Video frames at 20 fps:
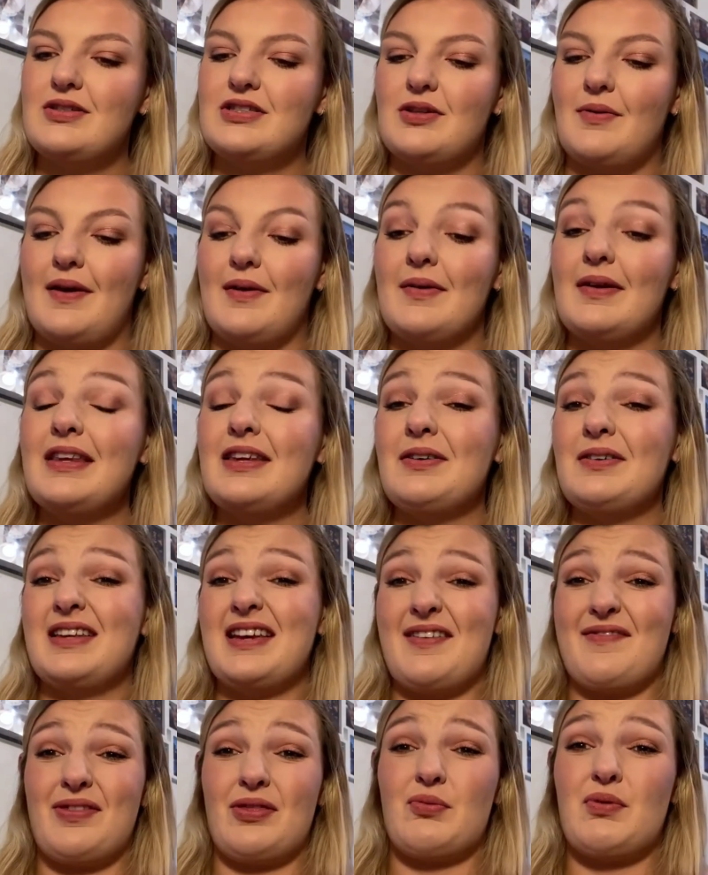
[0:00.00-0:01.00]
So I really only
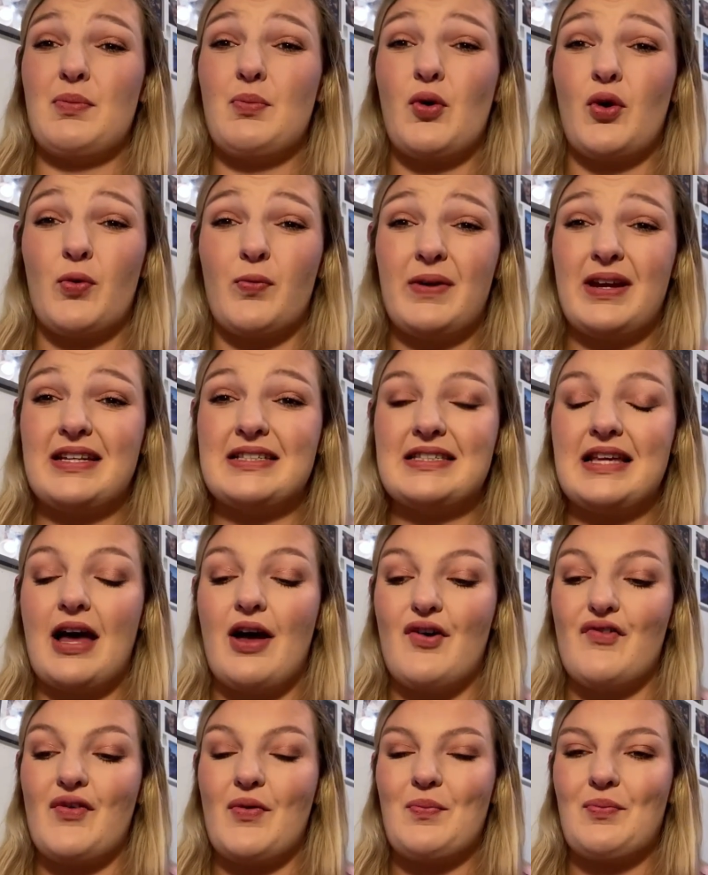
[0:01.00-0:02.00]
have three more weeks
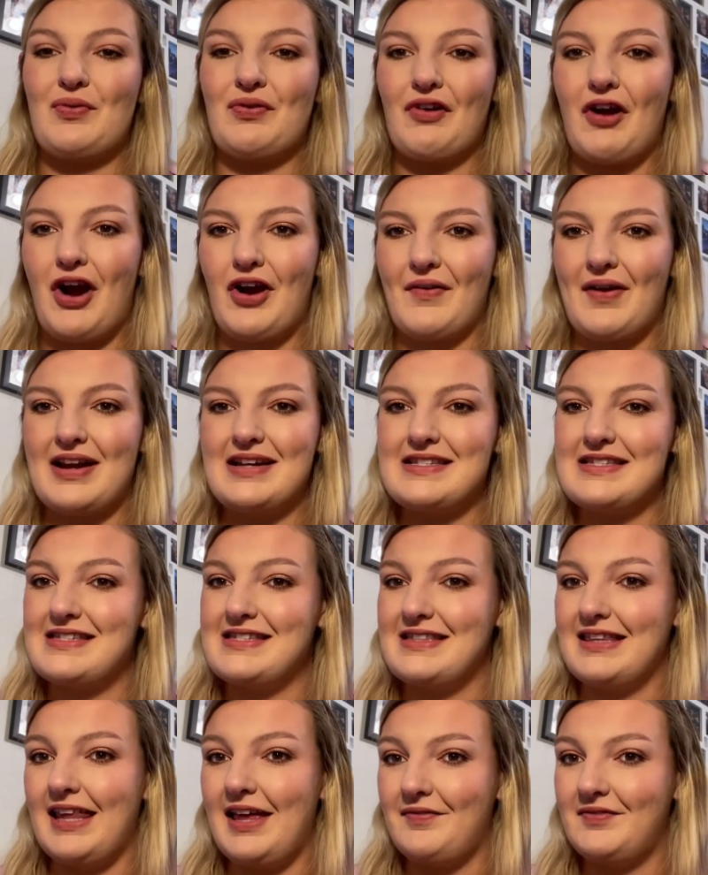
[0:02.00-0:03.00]
of progress
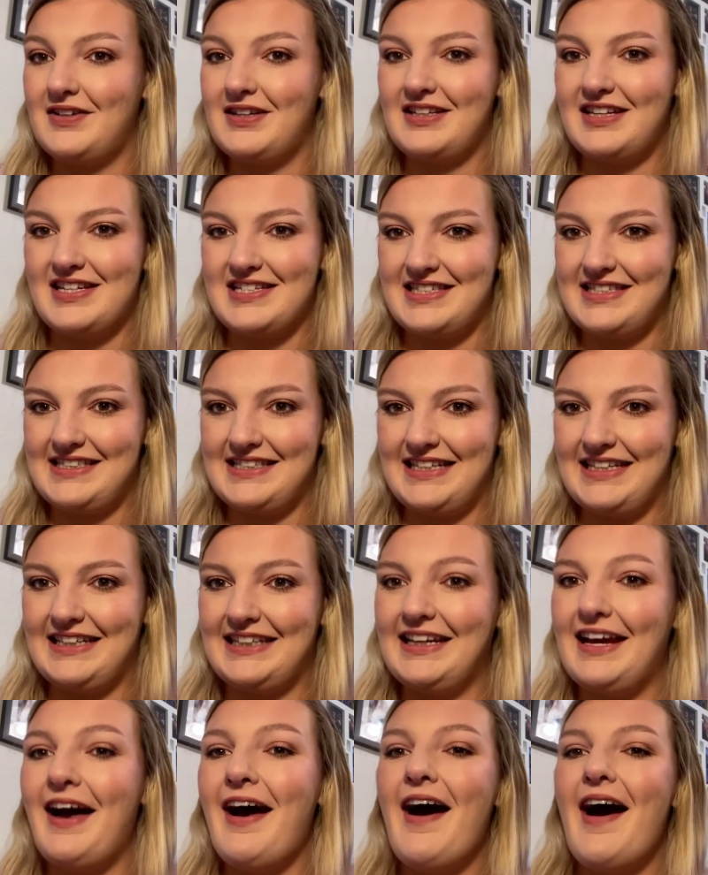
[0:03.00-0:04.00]
left to
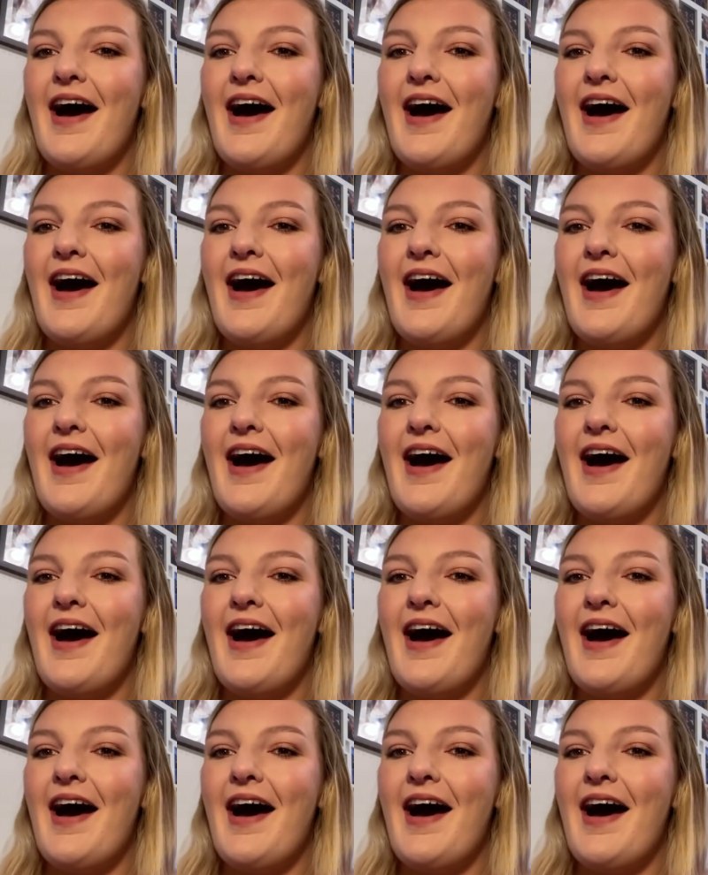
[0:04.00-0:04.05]
see